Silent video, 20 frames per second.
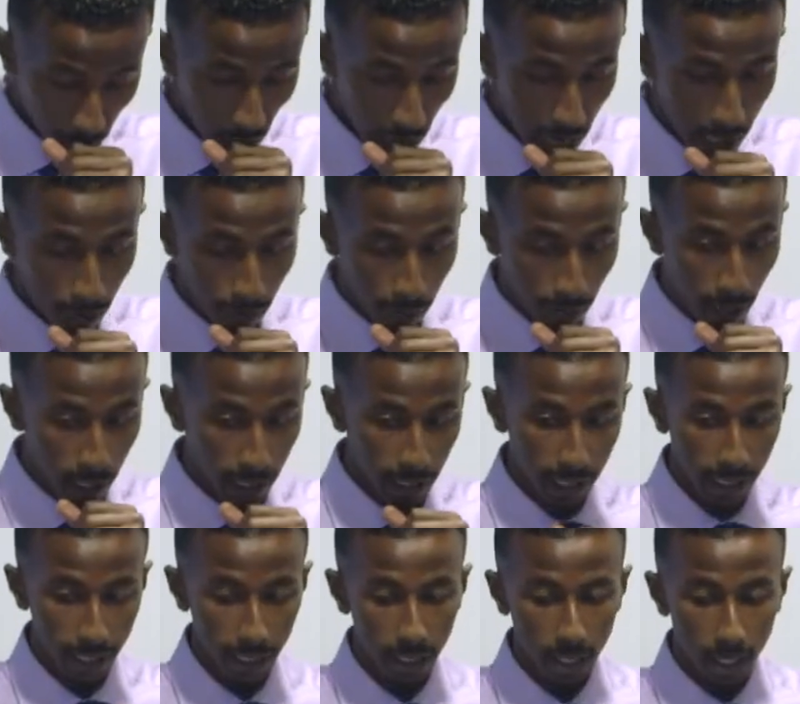And then
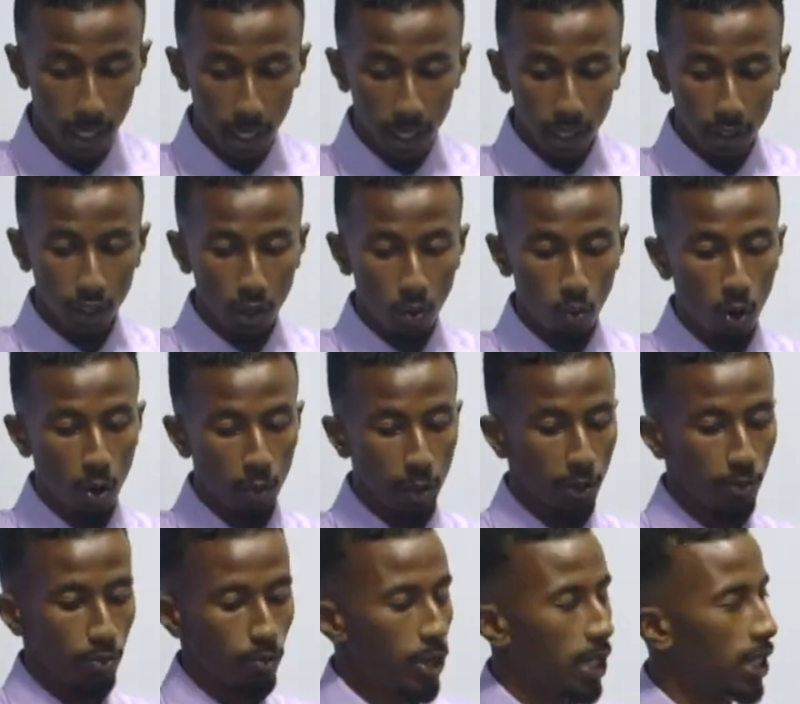finally, you know, what
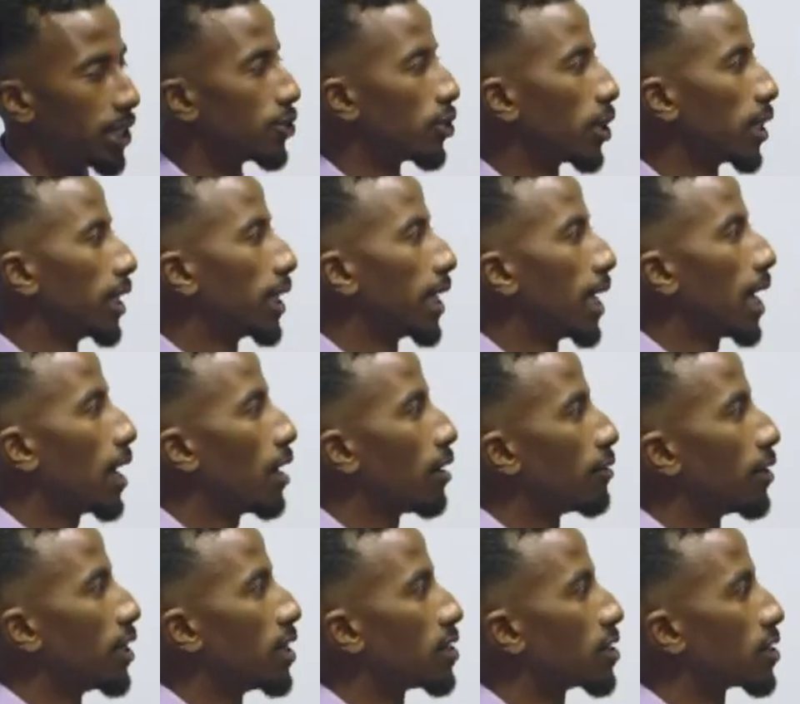we're really trying to get out
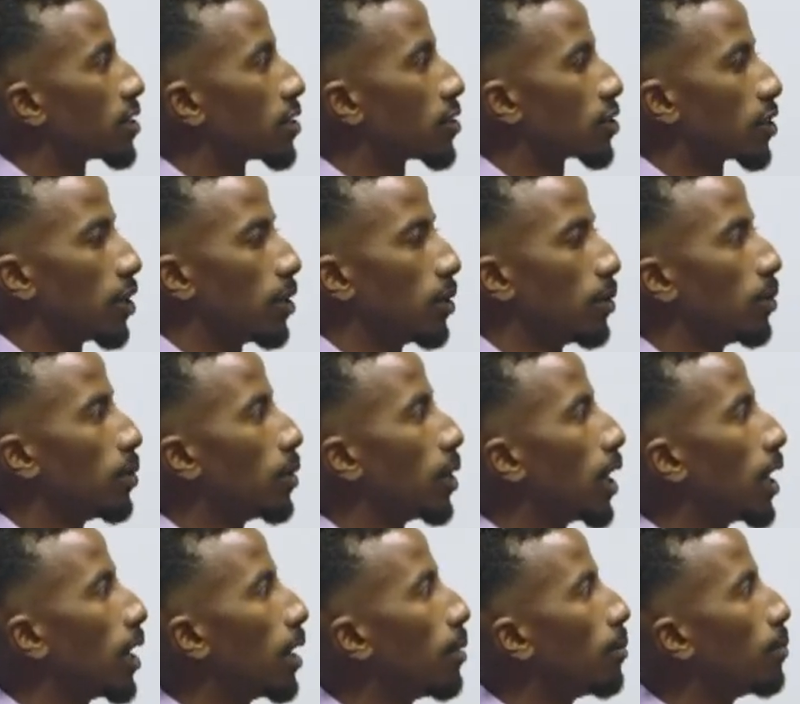of this. So
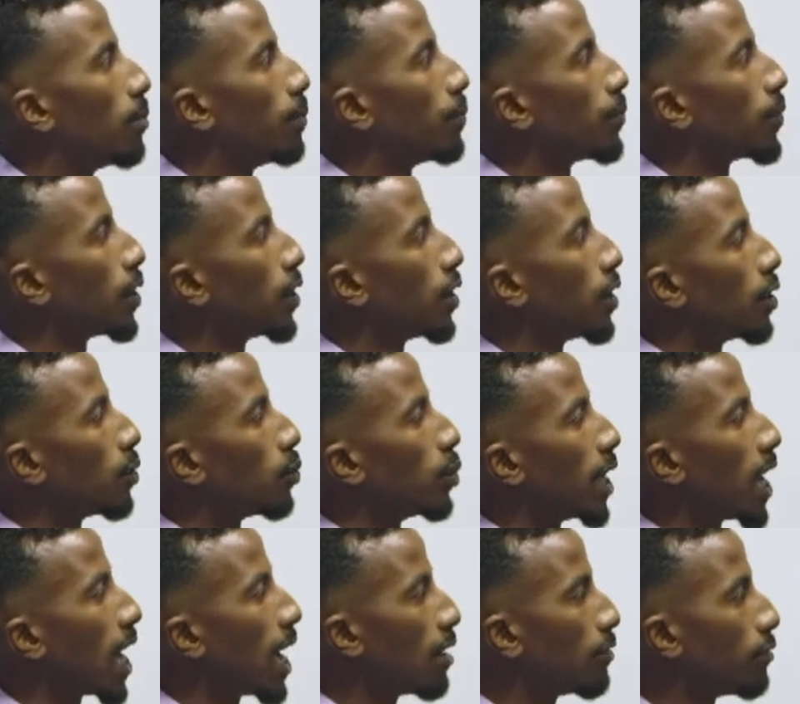um, we
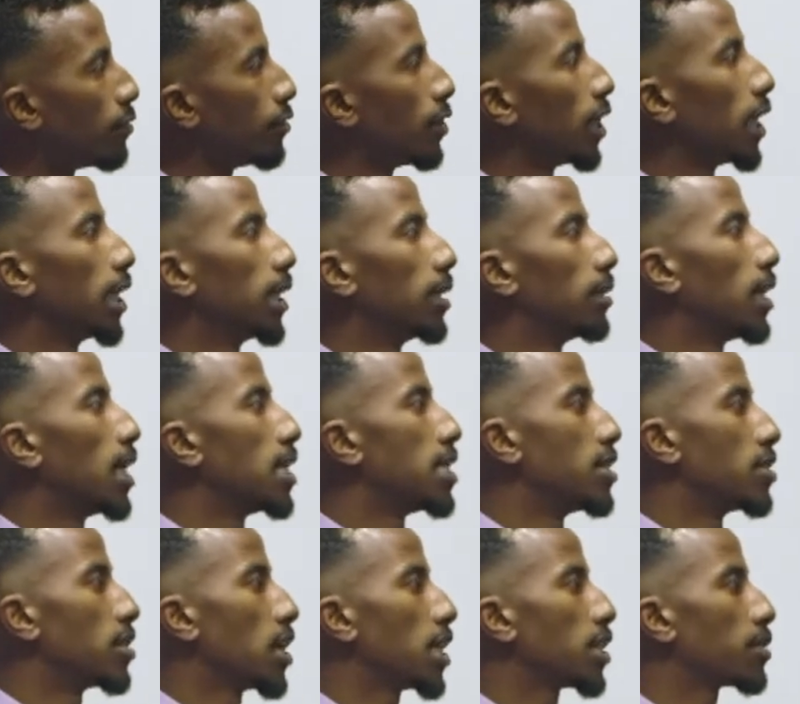have a, a,
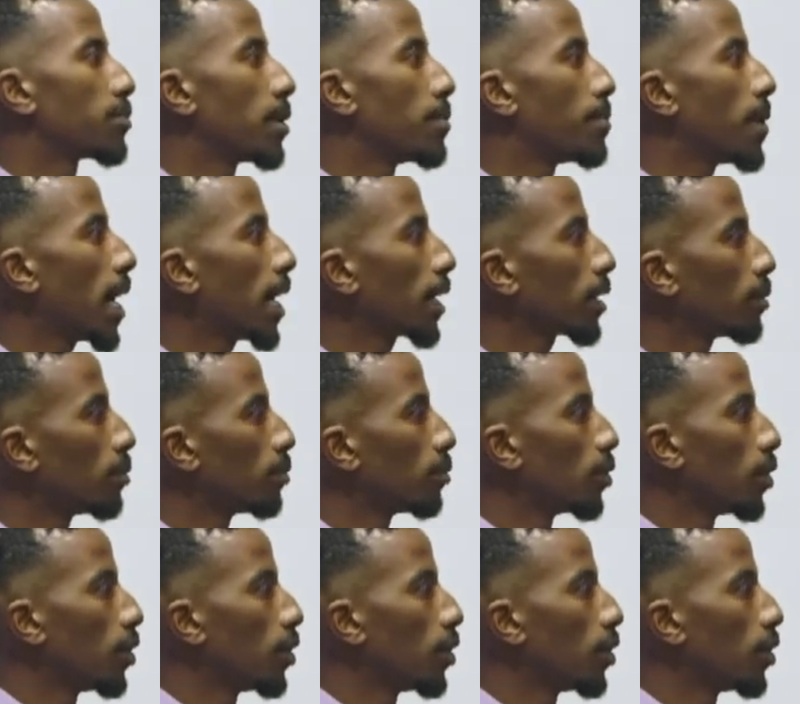design sprint pack.